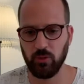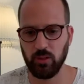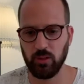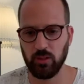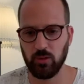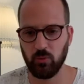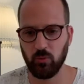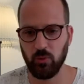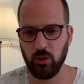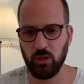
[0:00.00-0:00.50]

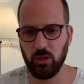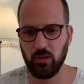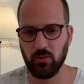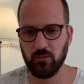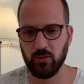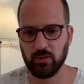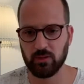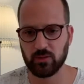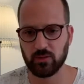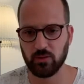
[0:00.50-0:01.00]
here. Wow,
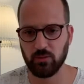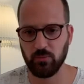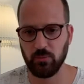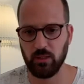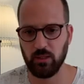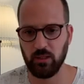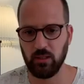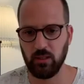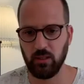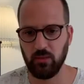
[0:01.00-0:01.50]
there's so
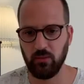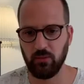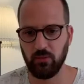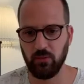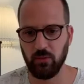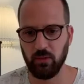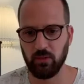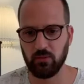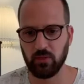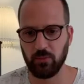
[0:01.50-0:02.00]
many
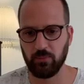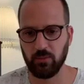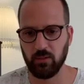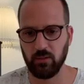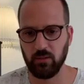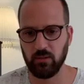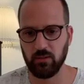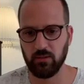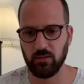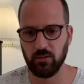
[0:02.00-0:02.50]
things
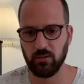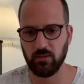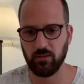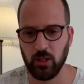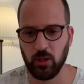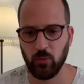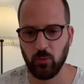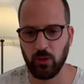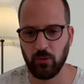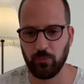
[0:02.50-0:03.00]
happening in here.
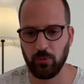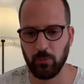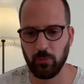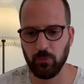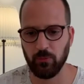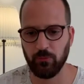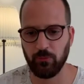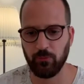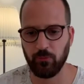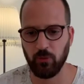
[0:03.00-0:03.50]
We have
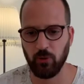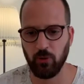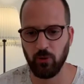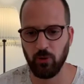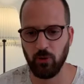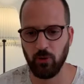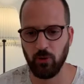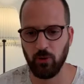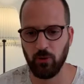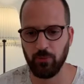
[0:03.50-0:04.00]
people
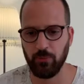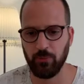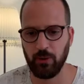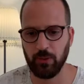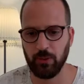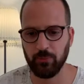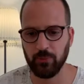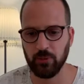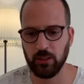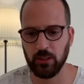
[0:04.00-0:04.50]
from, I
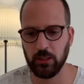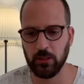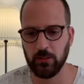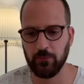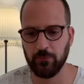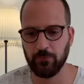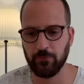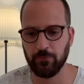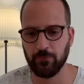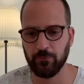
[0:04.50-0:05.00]

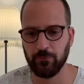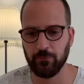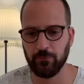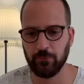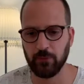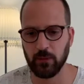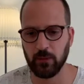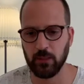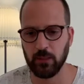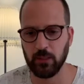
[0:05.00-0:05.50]
believe,
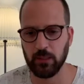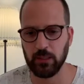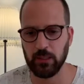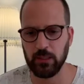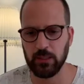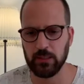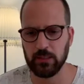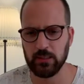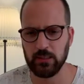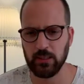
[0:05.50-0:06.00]

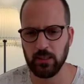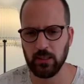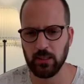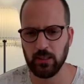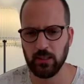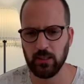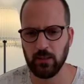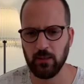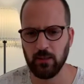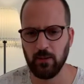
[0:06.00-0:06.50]

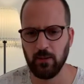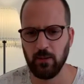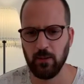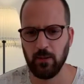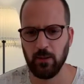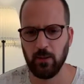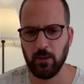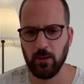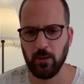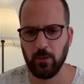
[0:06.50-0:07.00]
India,
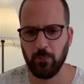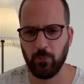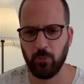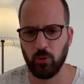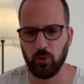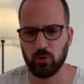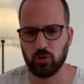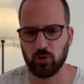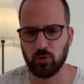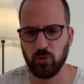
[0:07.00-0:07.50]

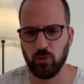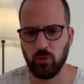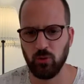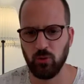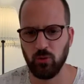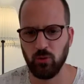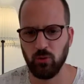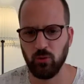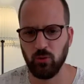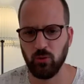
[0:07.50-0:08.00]

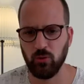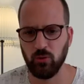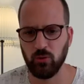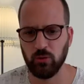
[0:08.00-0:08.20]
Portugal,